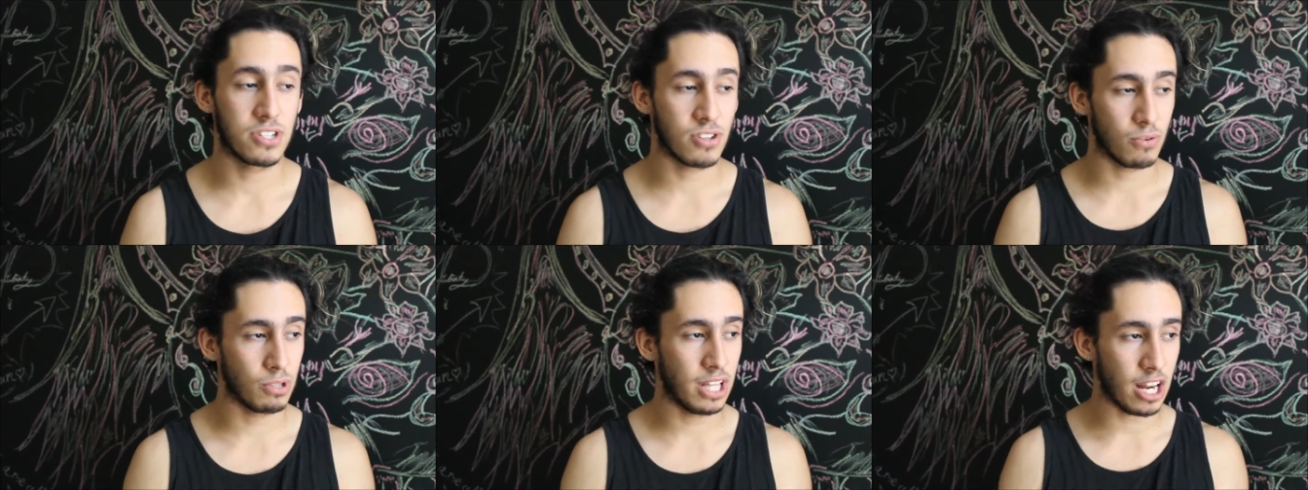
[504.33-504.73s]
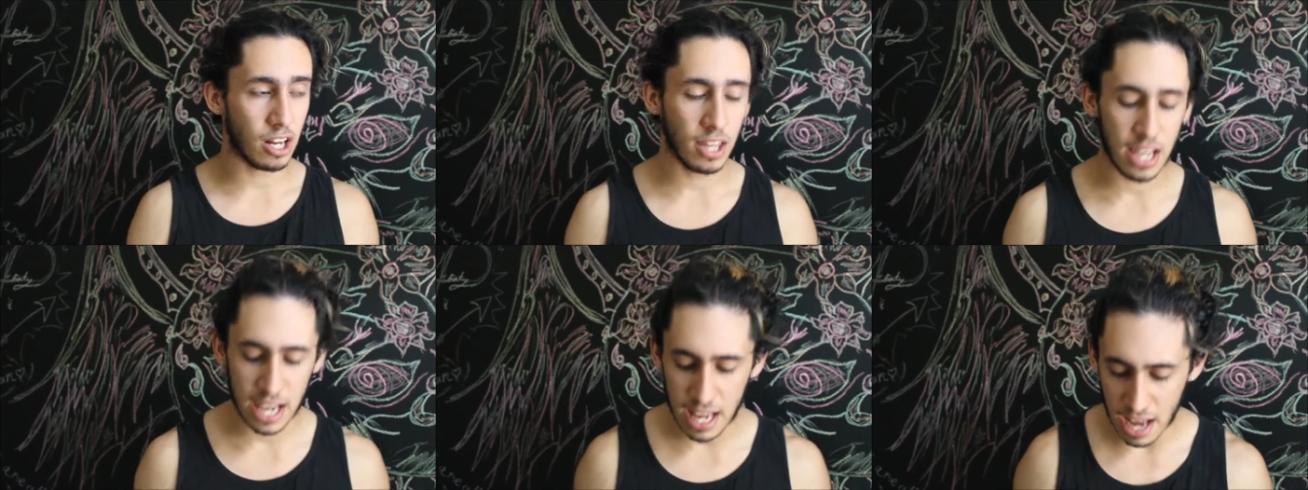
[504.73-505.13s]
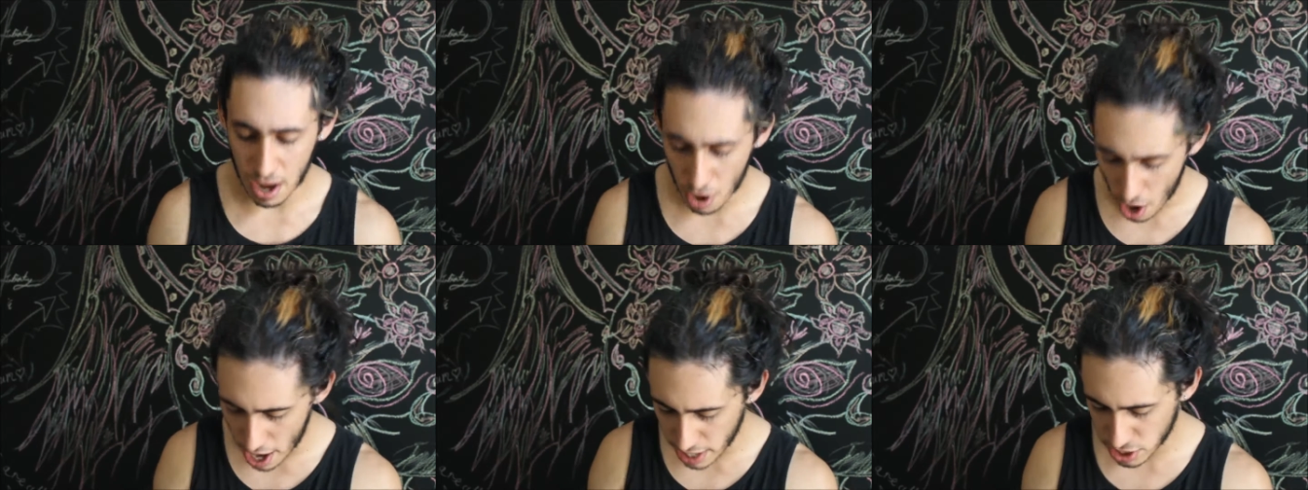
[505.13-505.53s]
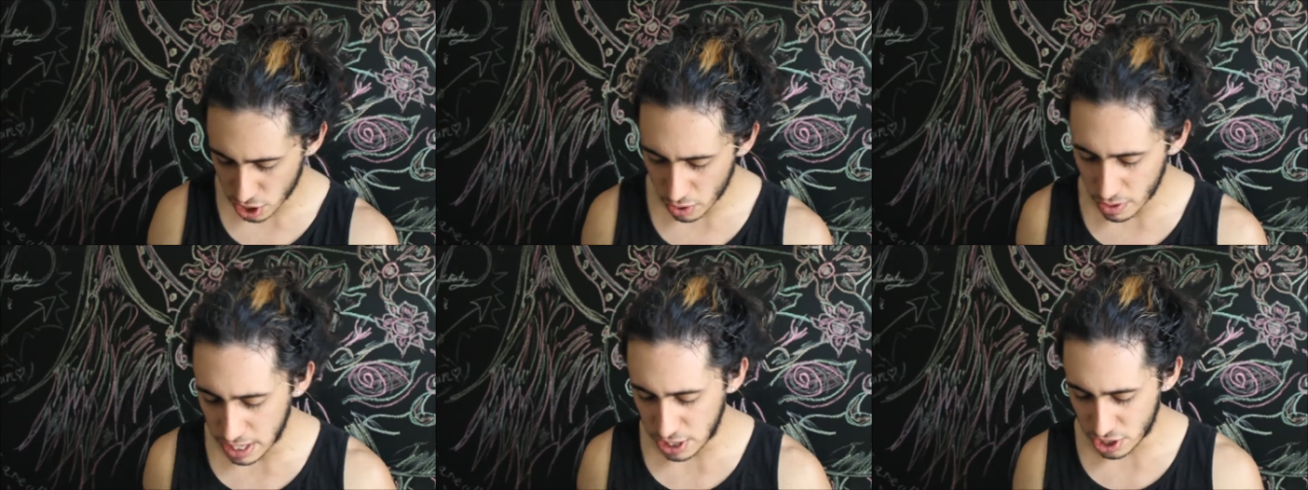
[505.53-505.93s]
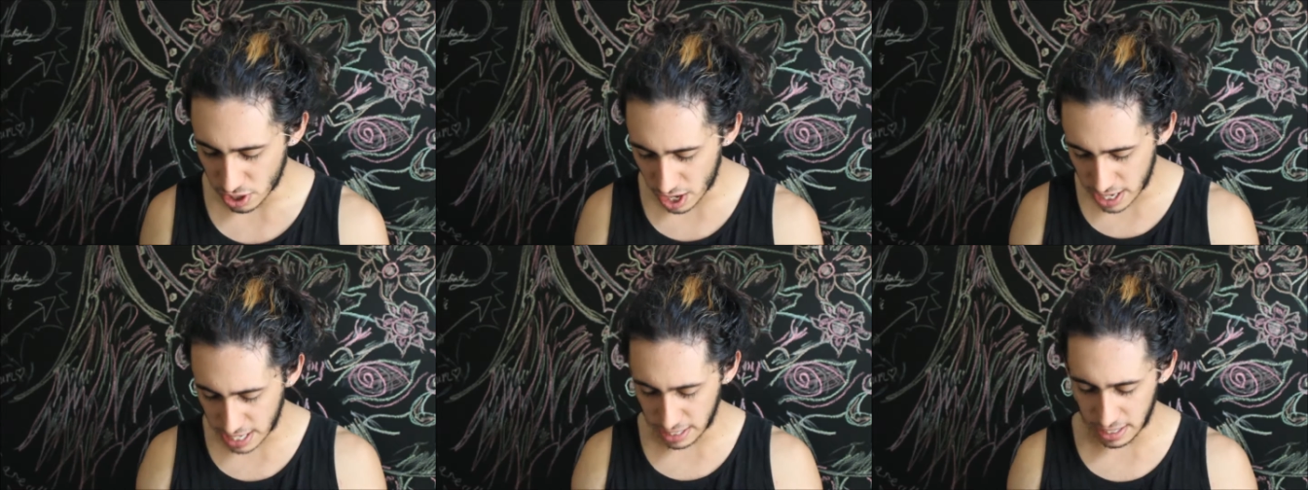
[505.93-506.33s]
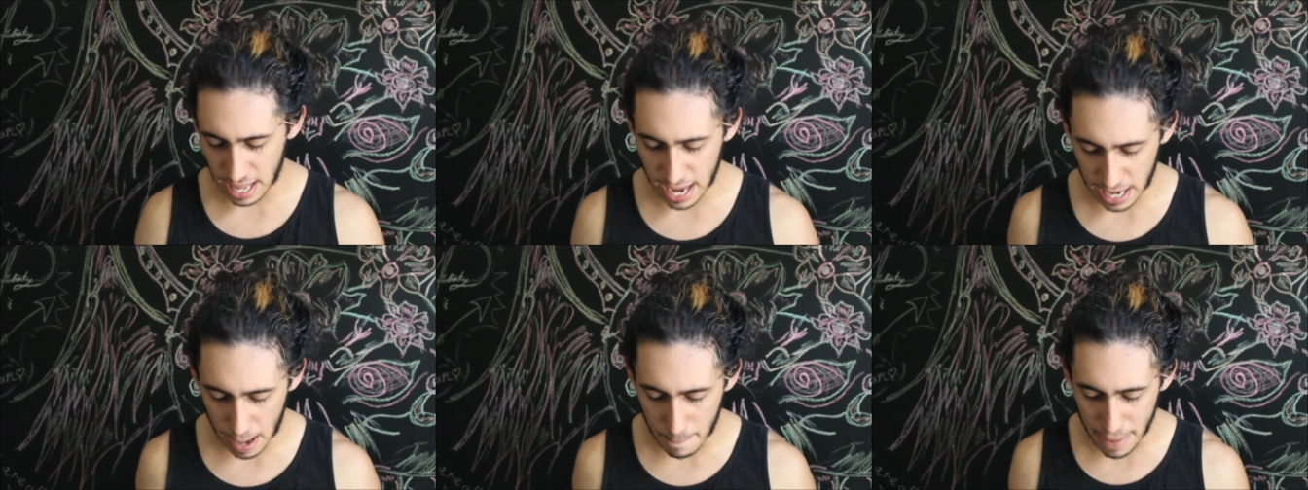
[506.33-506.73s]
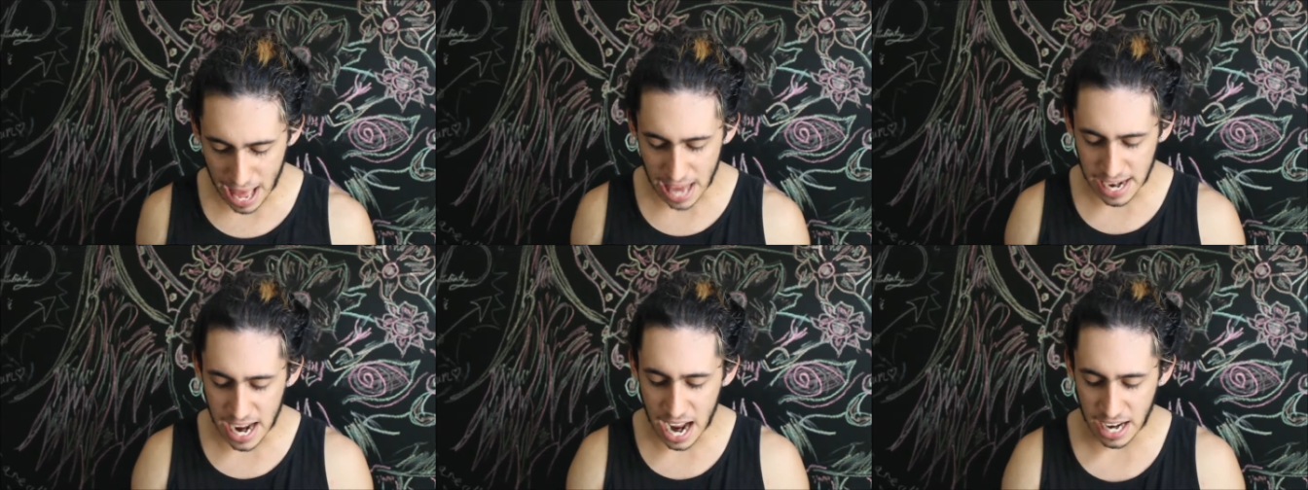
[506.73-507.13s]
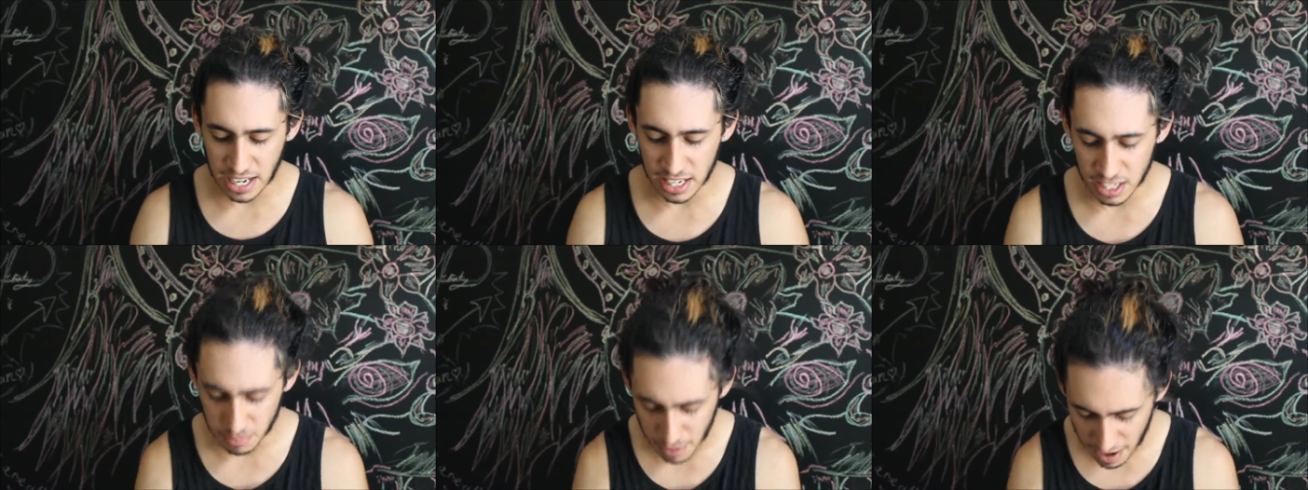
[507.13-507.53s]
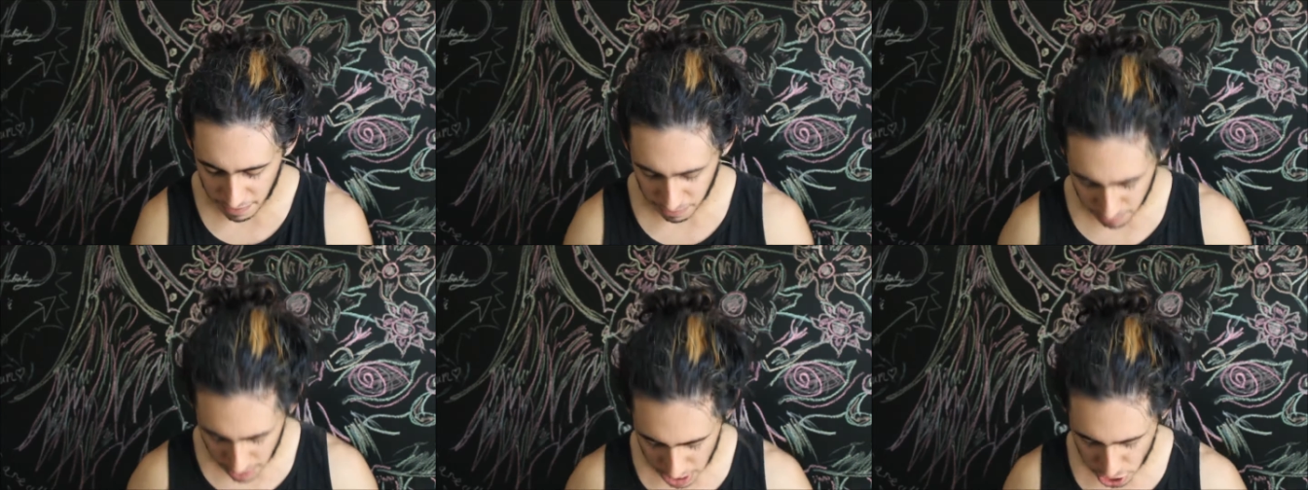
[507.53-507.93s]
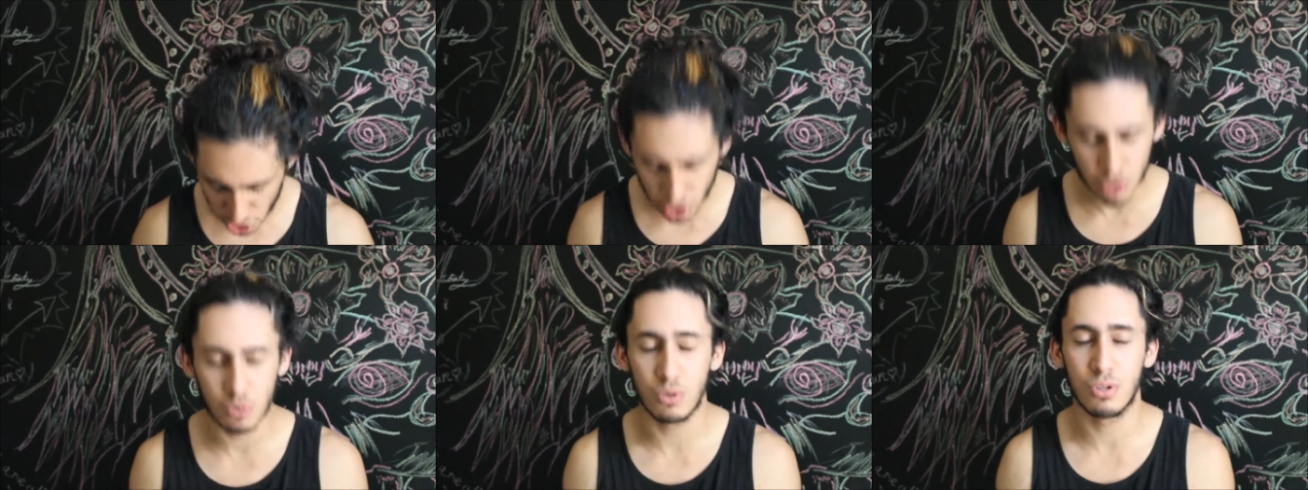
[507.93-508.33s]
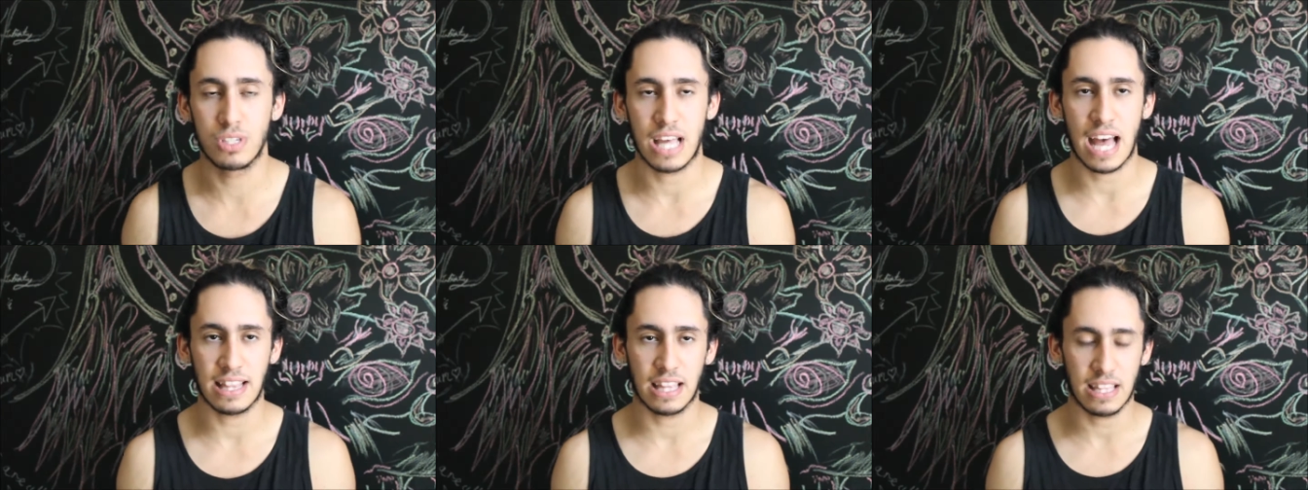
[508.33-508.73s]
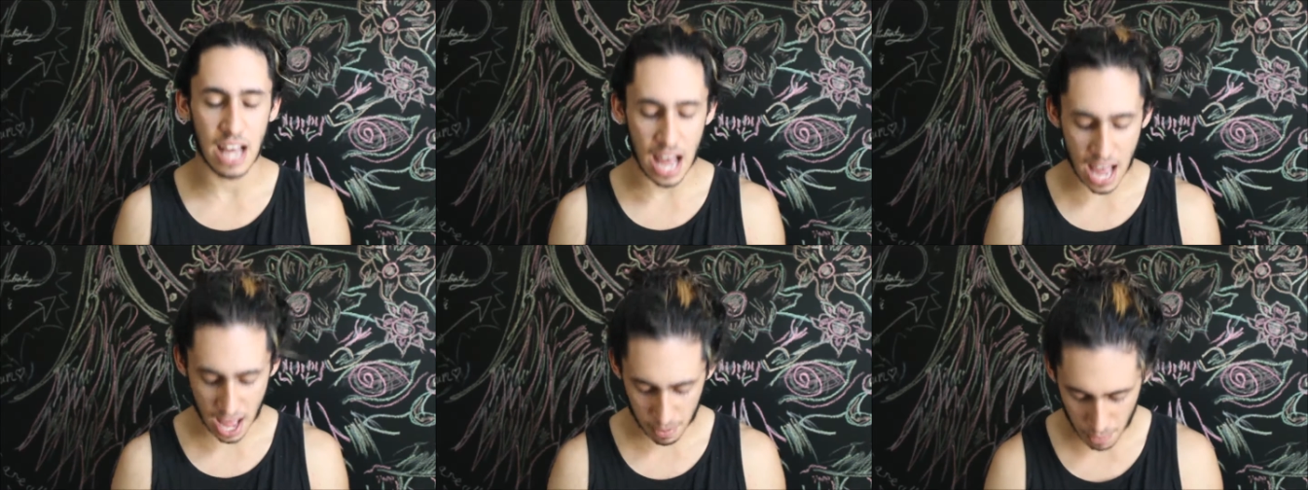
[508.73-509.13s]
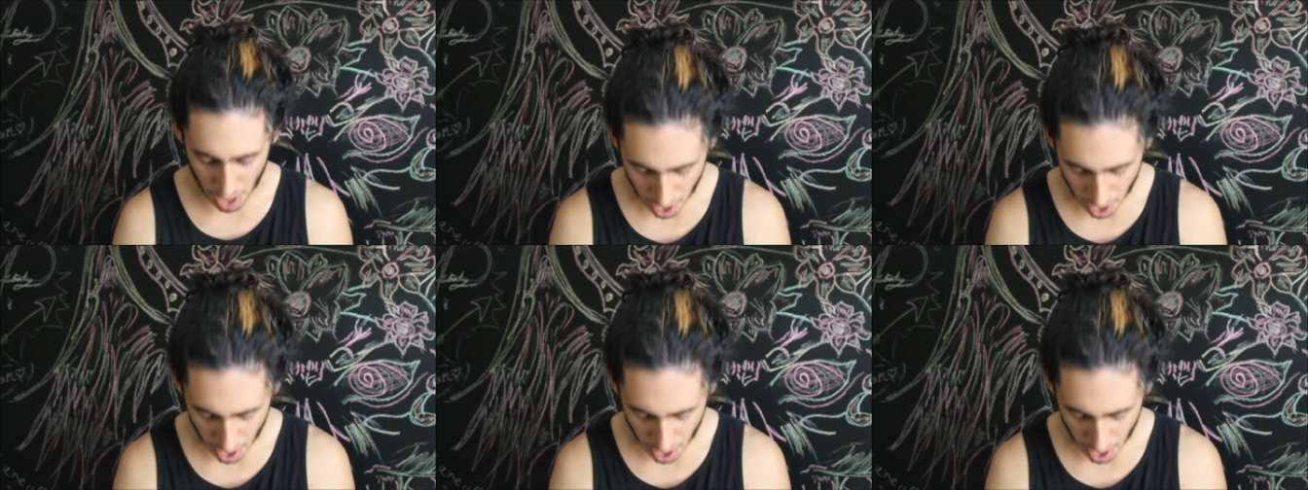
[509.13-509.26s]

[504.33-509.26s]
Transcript: So literally, it's already starting like a bad night because my, my shoes at the time